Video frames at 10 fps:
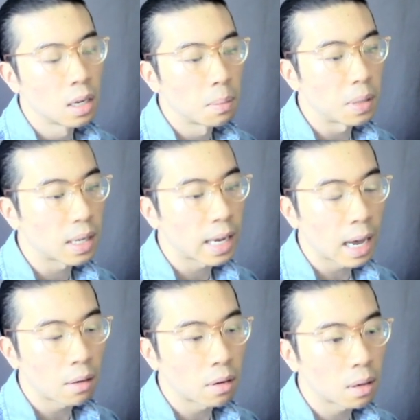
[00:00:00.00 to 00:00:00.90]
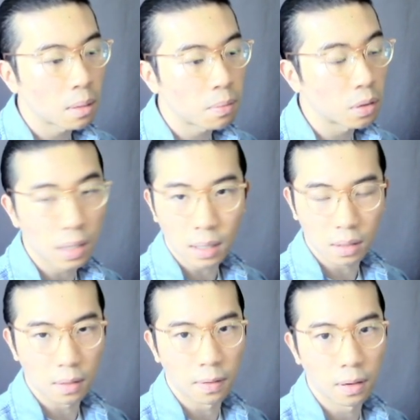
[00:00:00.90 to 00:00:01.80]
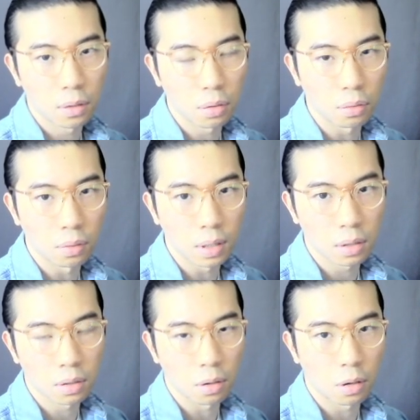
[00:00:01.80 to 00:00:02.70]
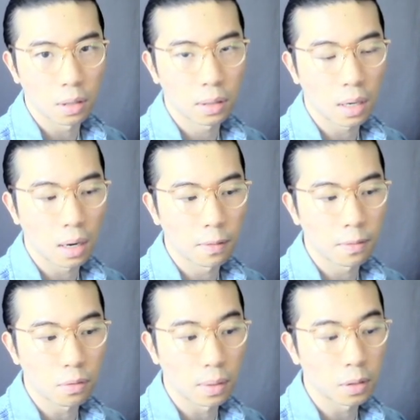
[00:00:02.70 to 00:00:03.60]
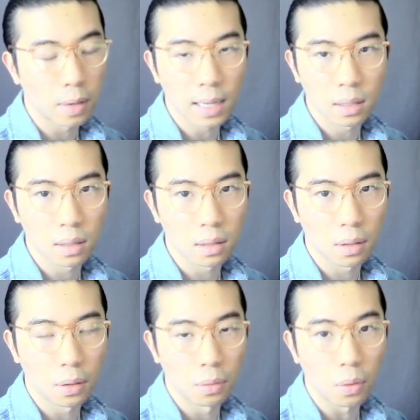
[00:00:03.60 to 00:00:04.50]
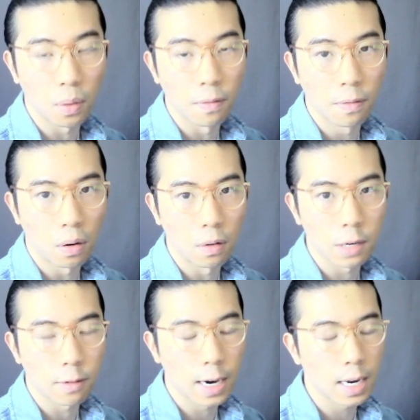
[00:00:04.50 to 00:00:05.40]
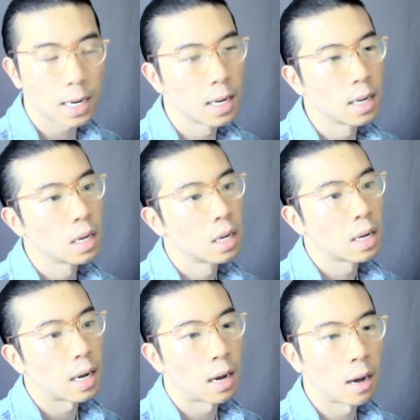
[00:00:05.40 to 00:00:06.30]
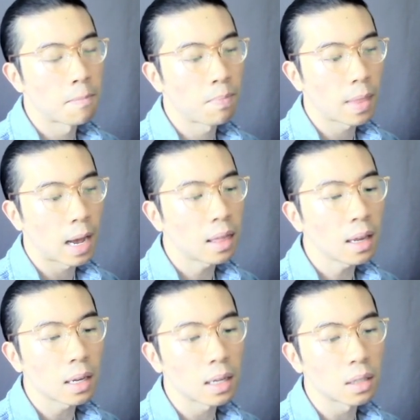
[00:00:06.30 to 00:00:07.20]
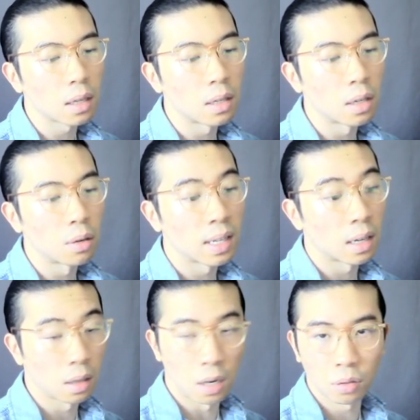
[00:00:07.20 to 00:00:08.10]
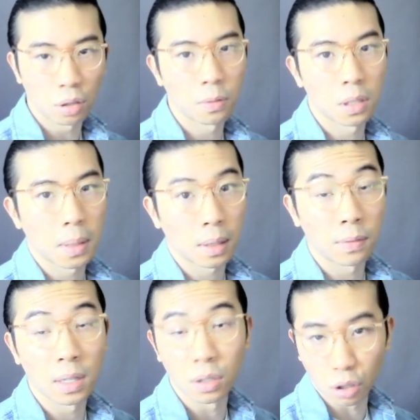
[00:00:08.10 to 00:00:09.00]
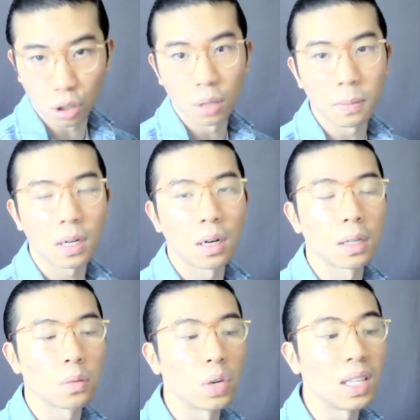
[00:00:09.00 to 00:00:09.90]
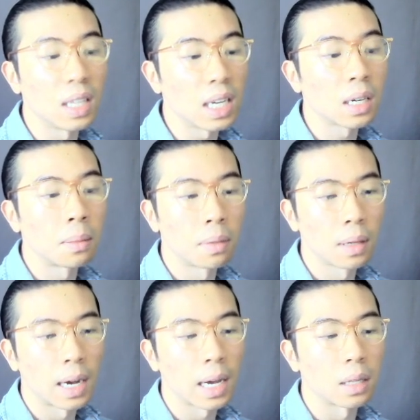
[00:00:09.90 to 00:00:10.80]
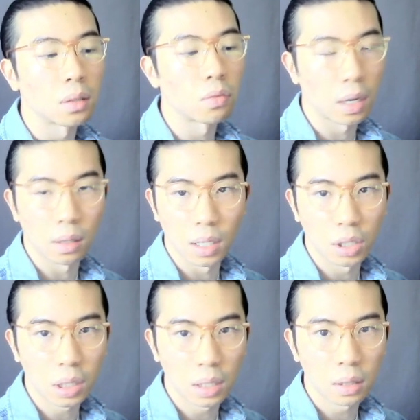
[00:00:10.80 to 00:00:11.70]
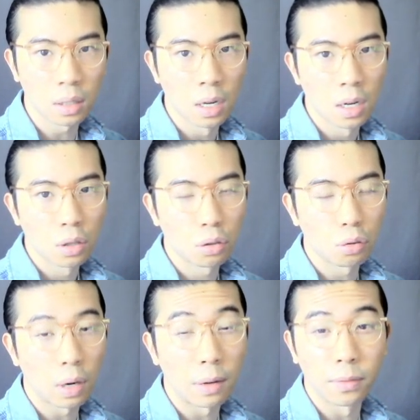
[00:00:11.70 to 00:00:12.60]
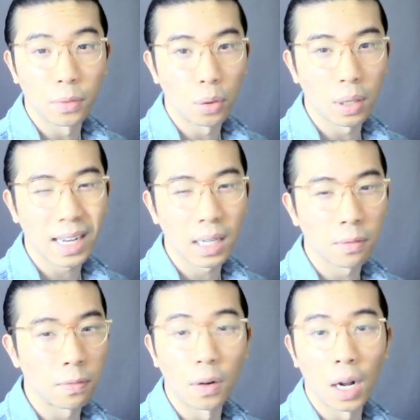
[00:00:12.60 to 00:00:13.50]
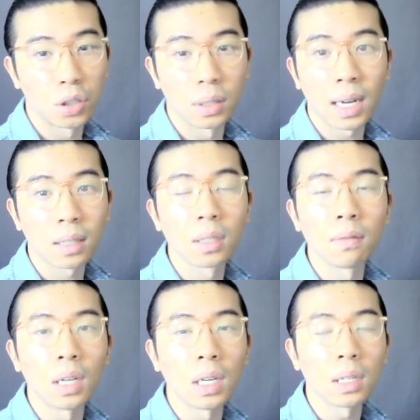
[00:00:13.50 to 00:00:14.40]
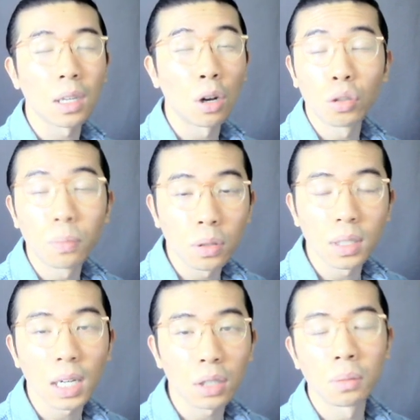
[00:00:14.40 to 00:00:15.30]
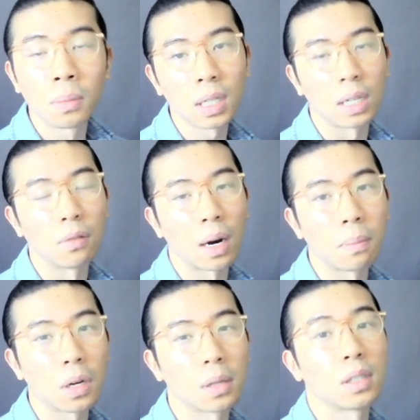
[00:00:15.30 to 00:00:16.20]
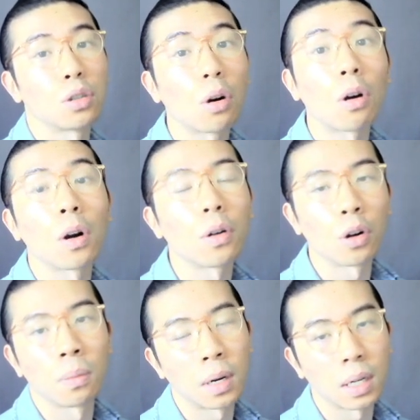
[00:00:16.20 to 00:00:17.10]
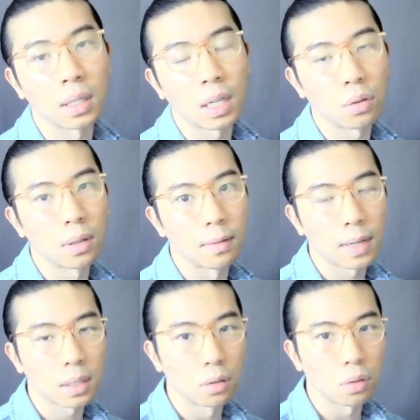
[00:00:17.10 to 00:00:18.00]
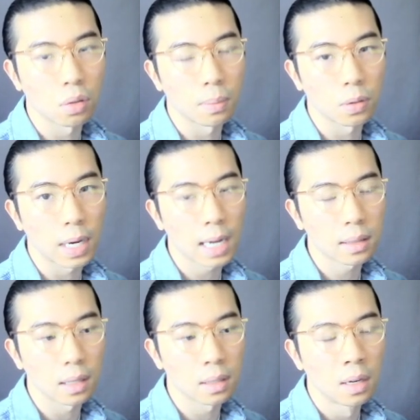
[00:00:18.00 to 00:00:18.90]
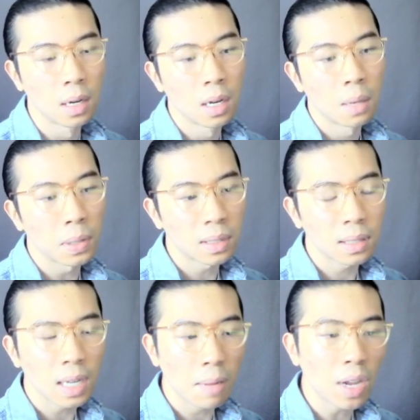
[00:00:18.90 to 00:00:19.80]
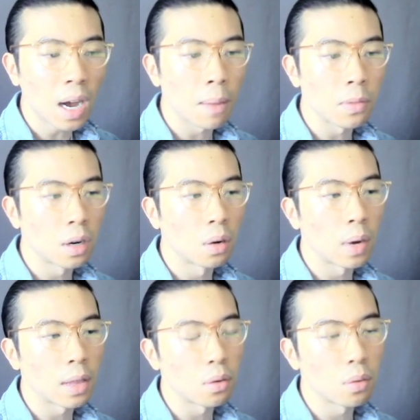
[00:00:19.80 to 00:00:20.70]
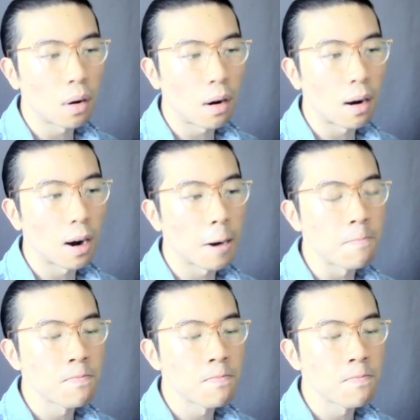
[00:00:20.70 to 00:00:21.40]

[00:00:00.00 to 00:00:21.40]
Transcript: be counterproductive to the surge of crypto assets as a whole going forward, right? I think in a long-term perspective is good, because we need compliance regulations to avoid any fraudulent activities and also protect your money, right? Because it's your hard-earned money that you invest into crypto assets. But at the same time, when you are,